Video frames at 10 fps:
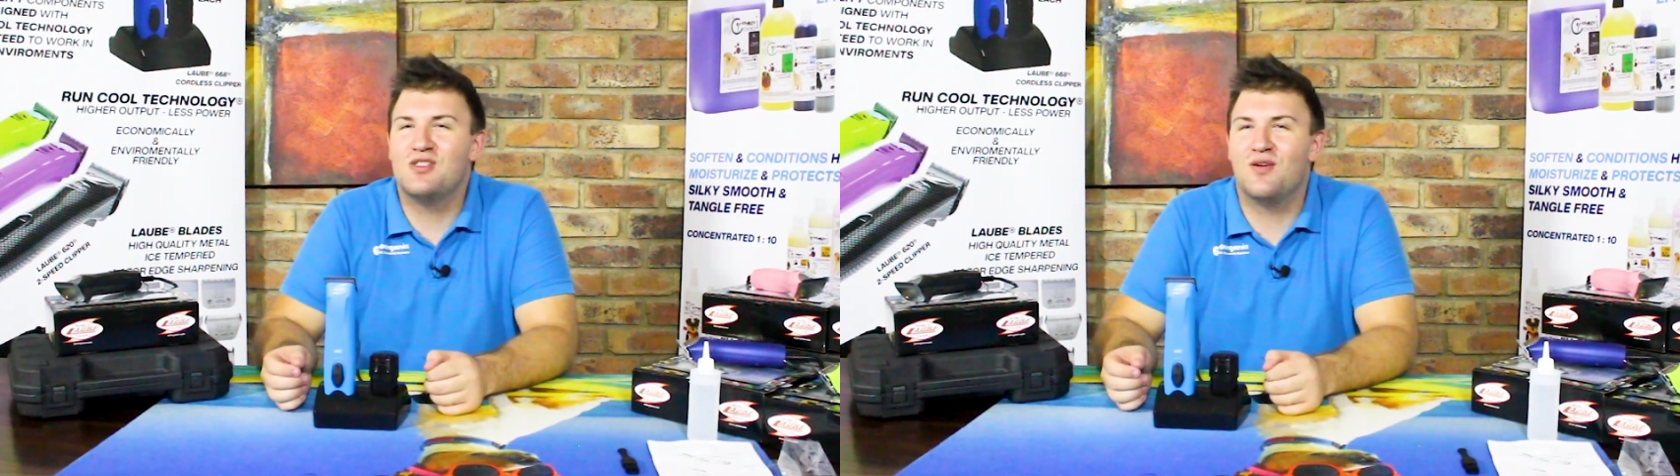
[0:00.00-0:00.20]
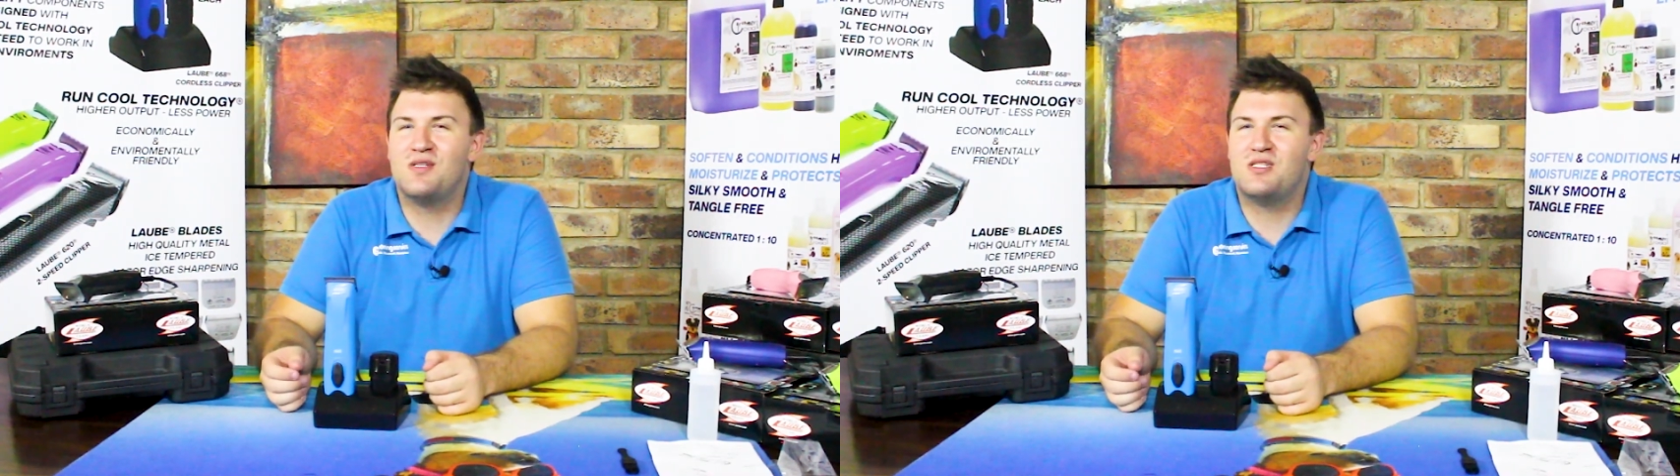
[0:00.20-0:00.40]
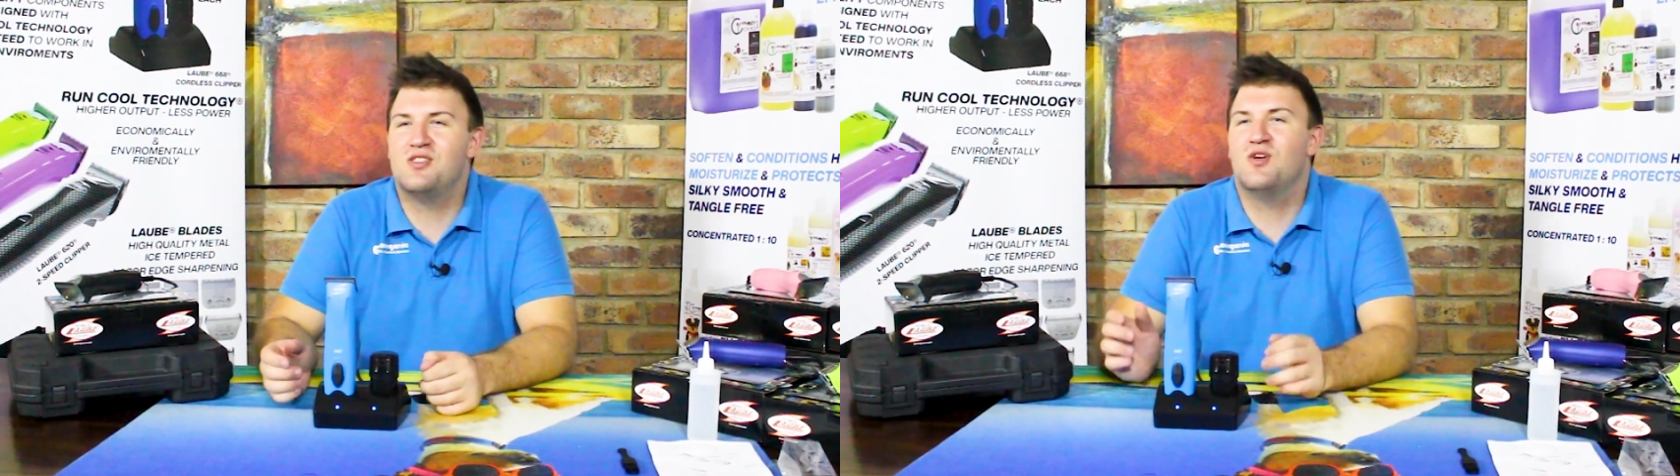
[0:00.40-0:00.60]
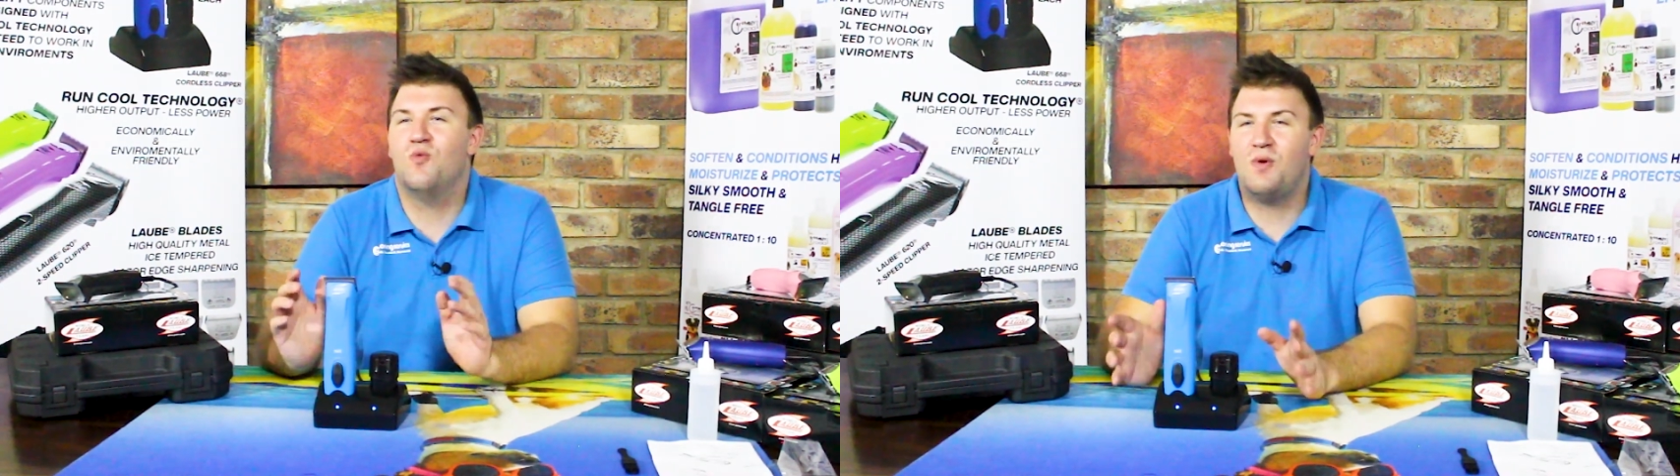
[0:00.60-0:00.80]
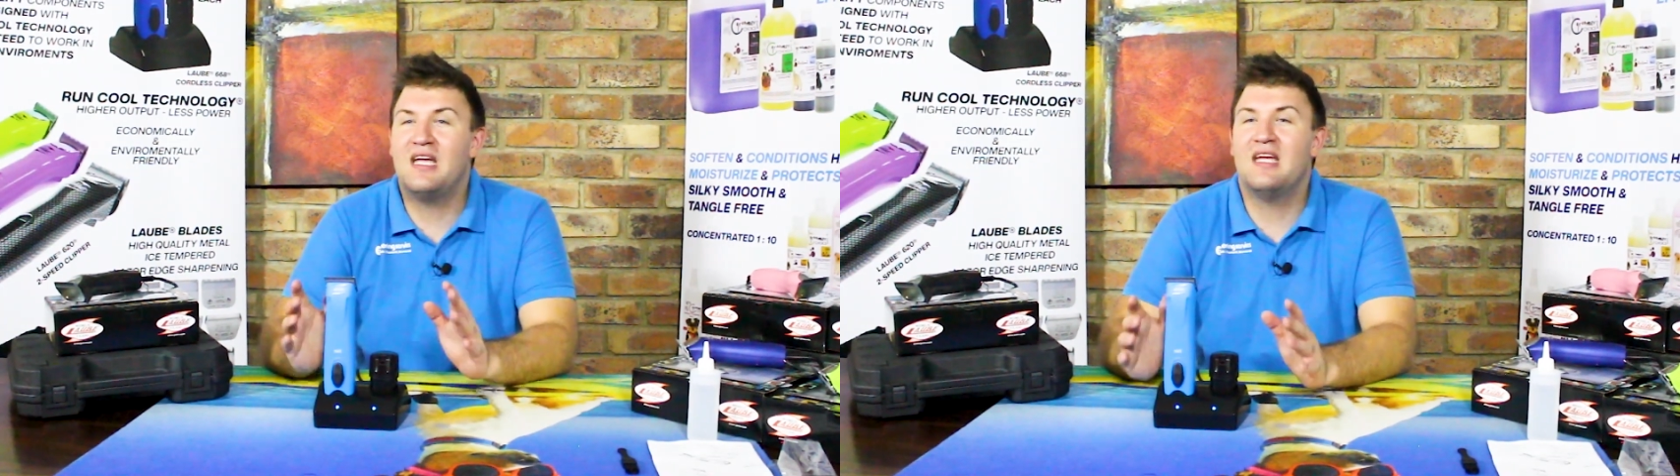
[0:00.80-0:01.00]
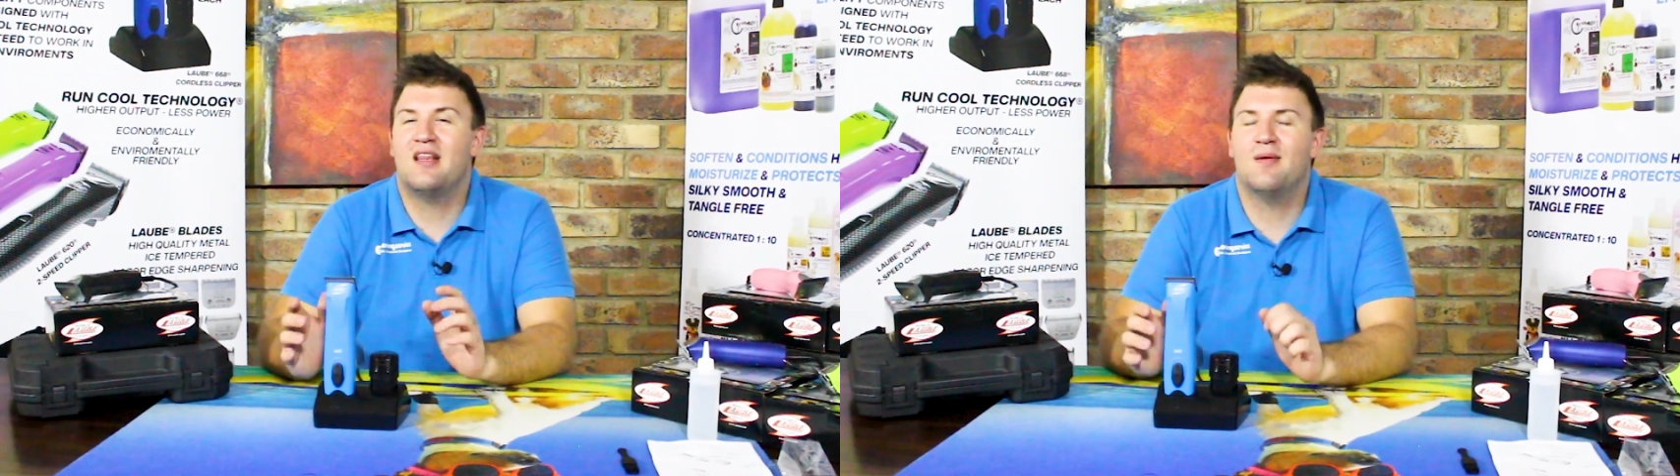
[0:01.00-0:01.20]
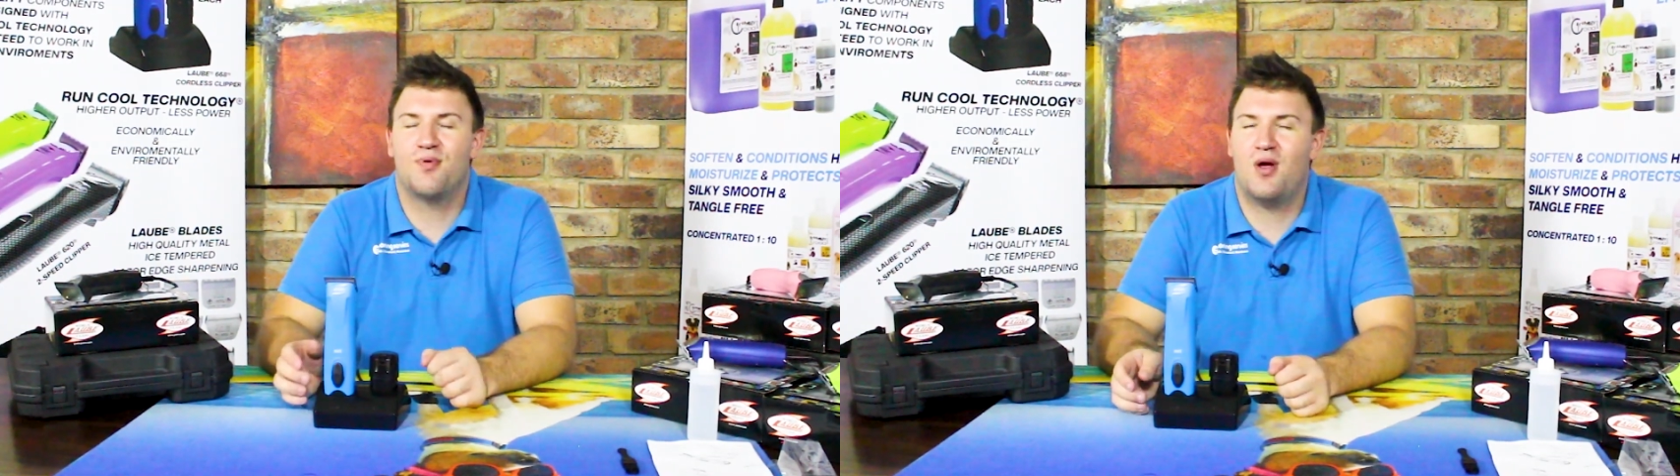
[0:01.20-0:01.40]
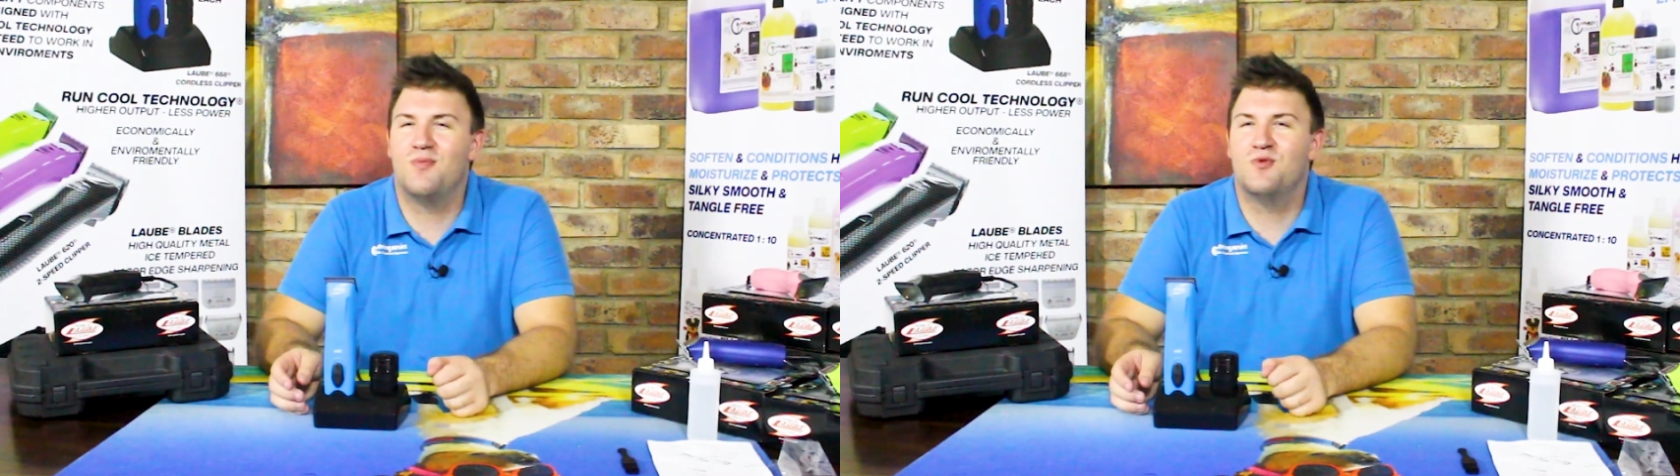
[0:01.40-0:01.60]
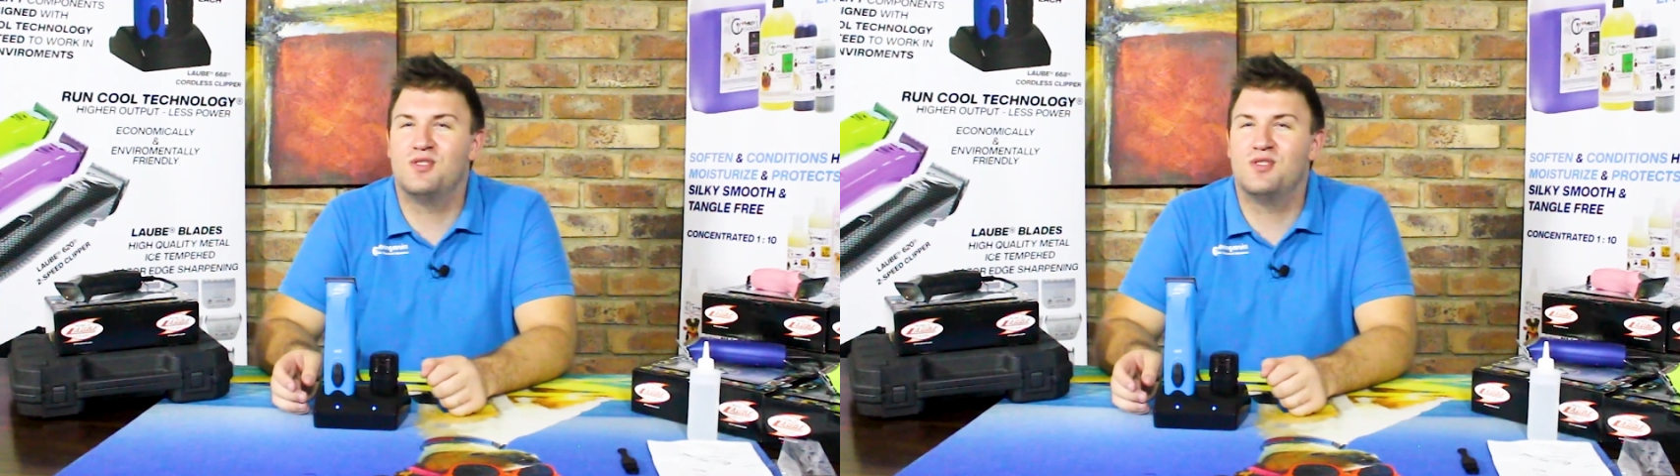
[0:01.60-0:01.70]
Services so we can get the problem